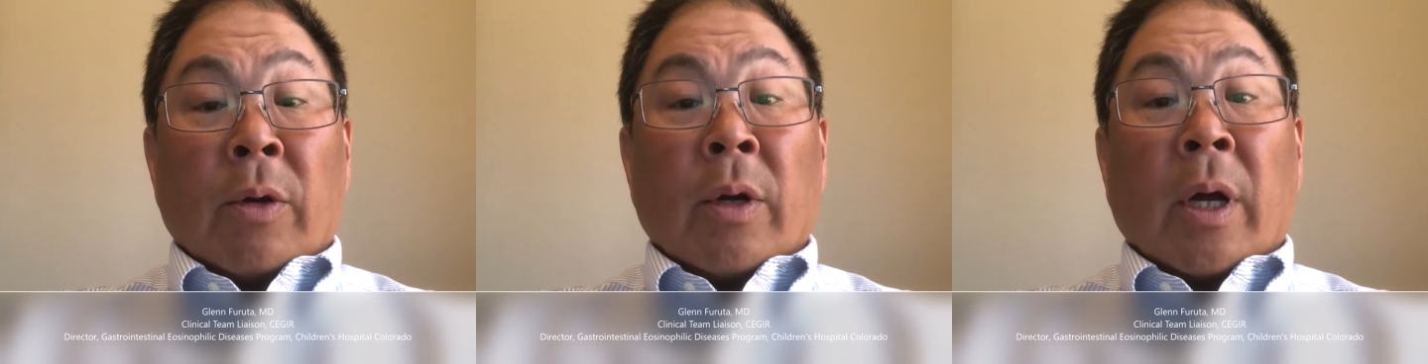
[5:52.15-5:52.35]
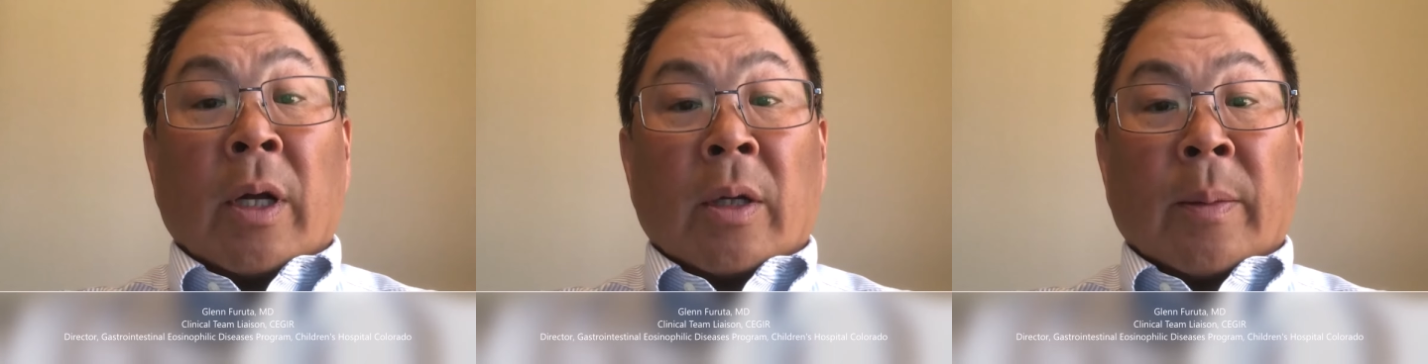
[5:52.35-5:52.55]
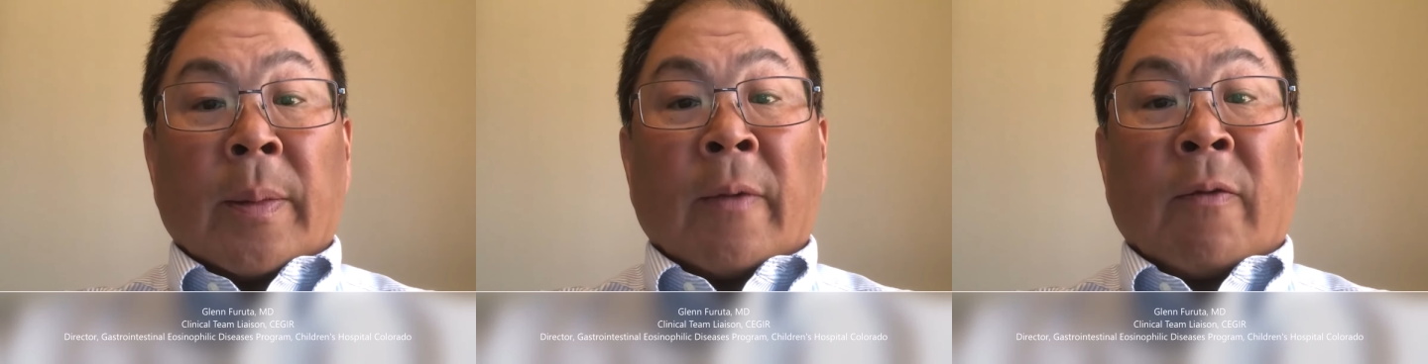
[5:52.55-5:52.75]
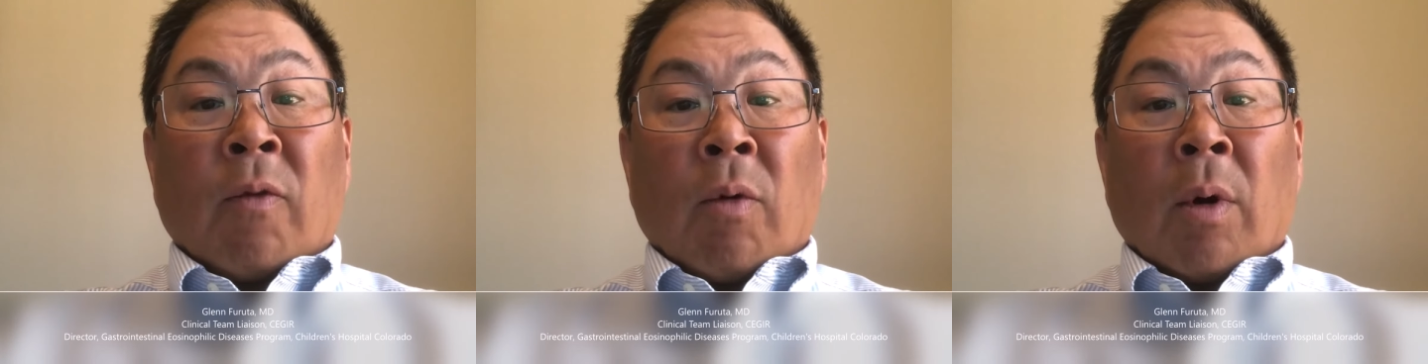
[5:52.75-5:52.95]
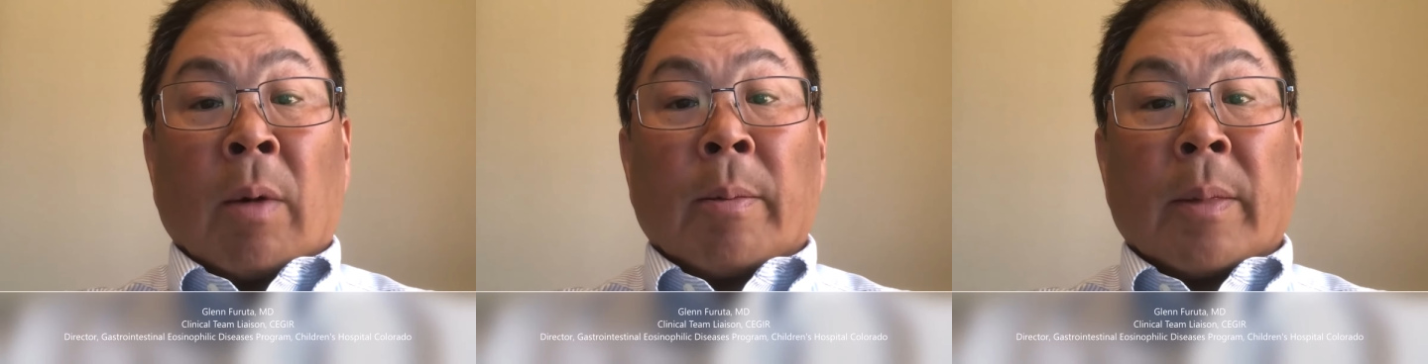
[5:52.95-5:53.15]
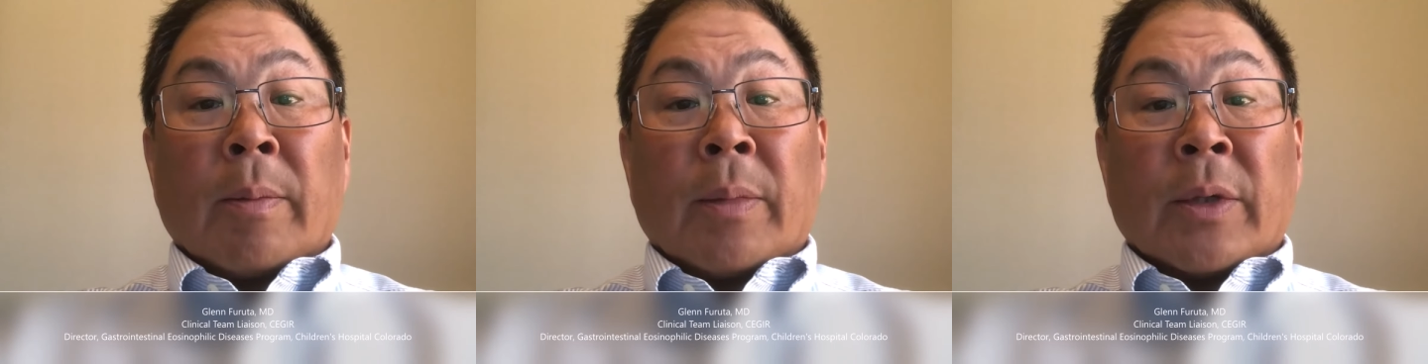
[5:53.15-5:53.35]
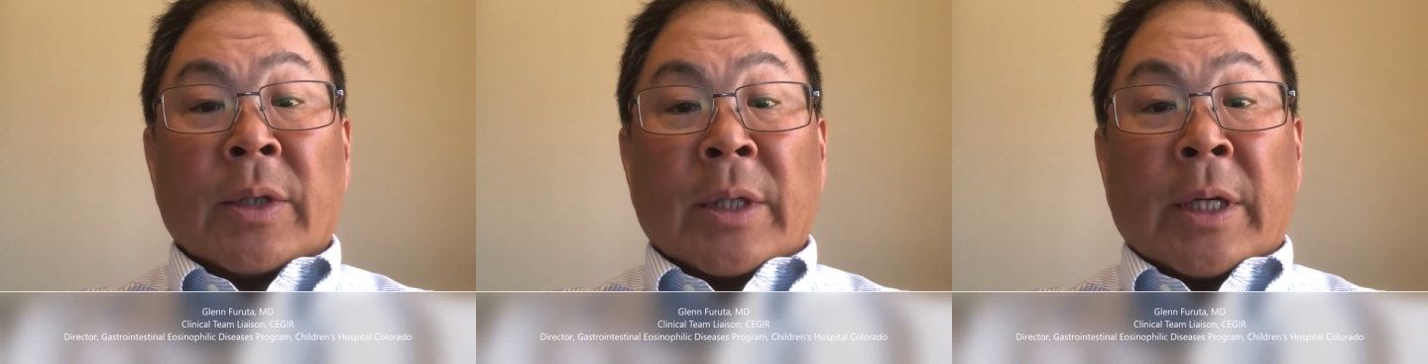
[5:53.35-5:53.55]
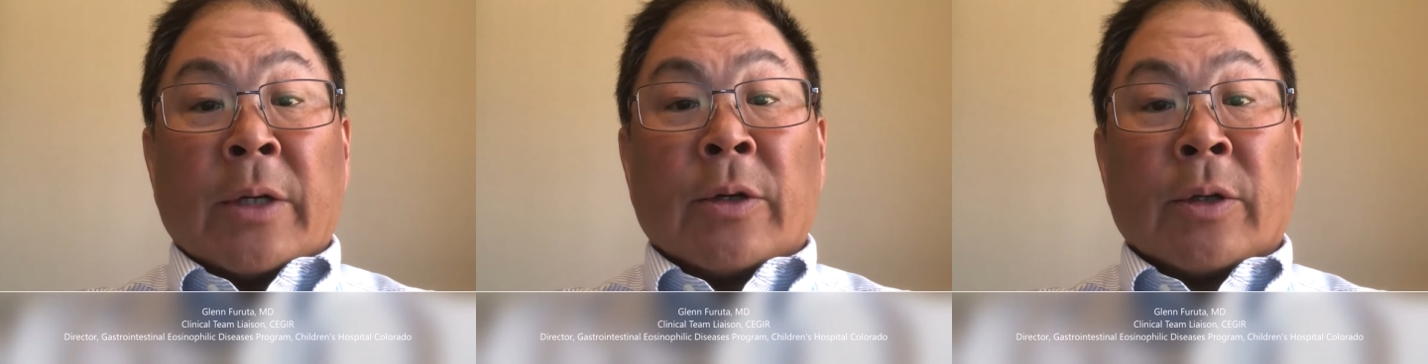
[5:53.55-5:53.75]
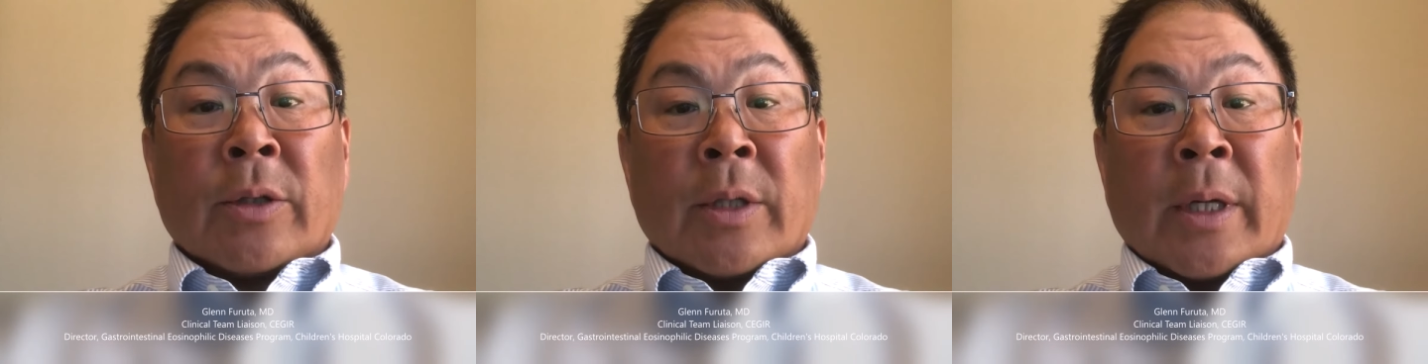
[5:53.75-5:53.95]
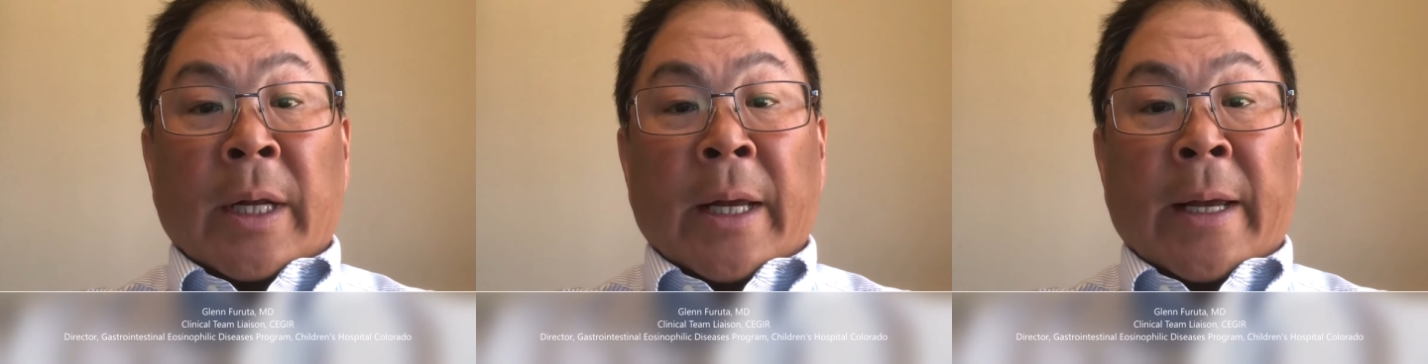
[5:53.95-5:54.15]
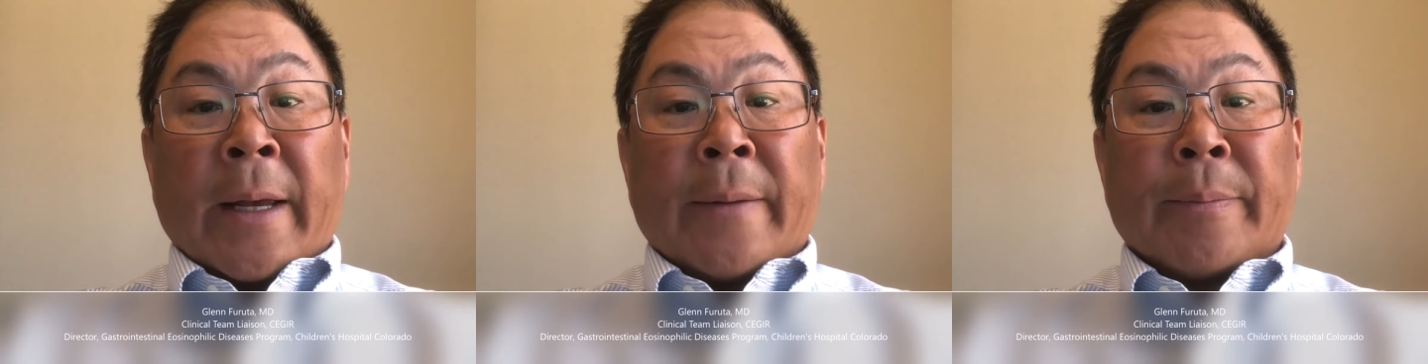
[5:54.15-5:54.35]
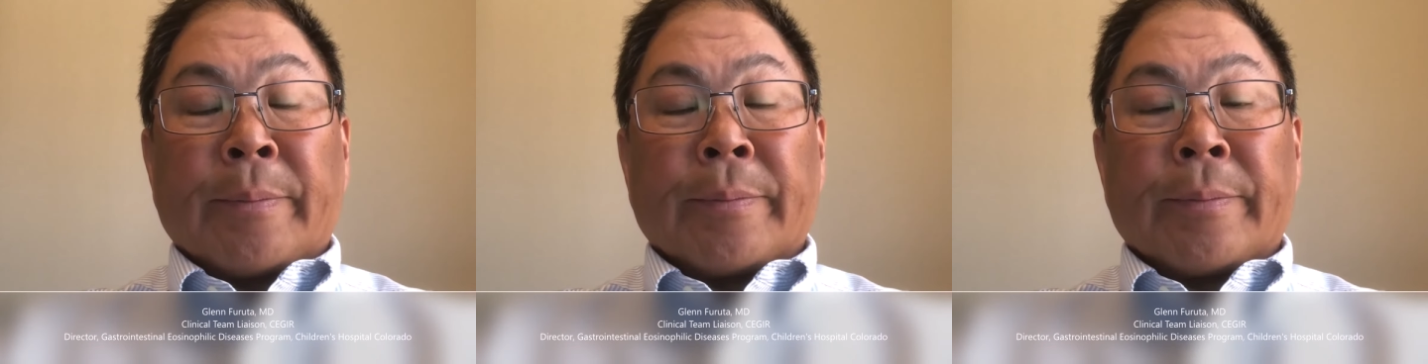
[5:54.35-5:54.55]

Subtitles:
not to perform procedures today.